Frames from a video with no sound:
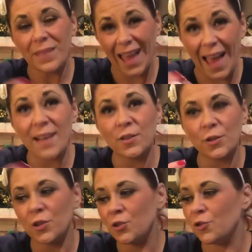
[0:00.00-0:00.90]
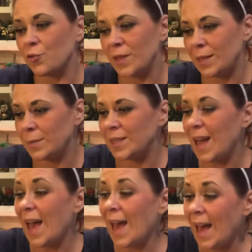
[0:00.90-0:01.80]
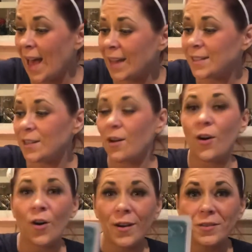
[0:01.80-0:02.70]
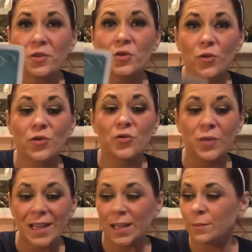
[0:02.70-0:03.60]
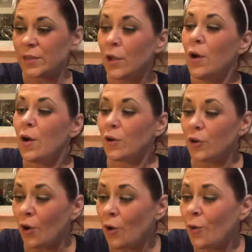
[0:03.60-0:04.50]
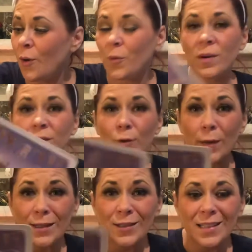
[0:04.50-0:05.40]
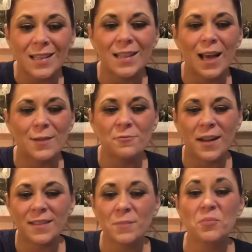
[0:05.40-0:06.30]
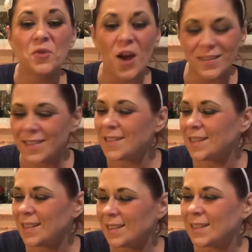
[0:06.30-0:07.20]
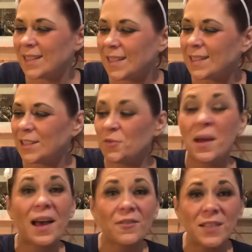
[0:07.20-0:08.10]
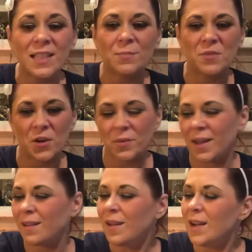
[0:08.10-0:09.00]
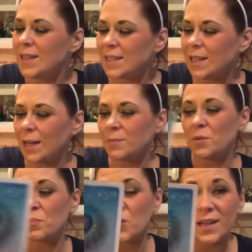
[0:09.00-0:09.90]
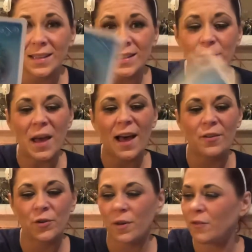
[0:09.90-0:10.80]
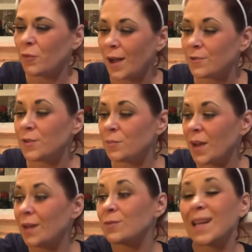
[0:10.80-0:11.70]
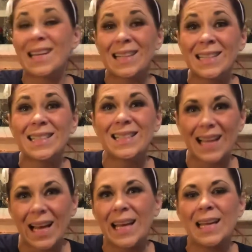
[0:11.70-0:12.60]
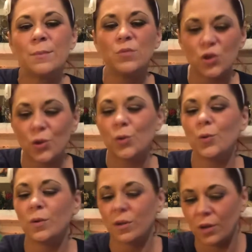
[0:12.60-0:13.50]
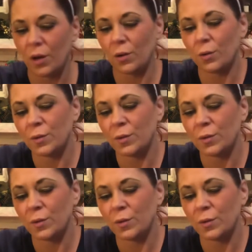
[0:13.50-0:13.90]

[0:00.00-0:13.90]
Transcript: Act on your dreams. Act on your dreams. Go where loyalty and reciprocity exist. You have a deep knowing. It's time to break this pattern of round and round. It's time to go.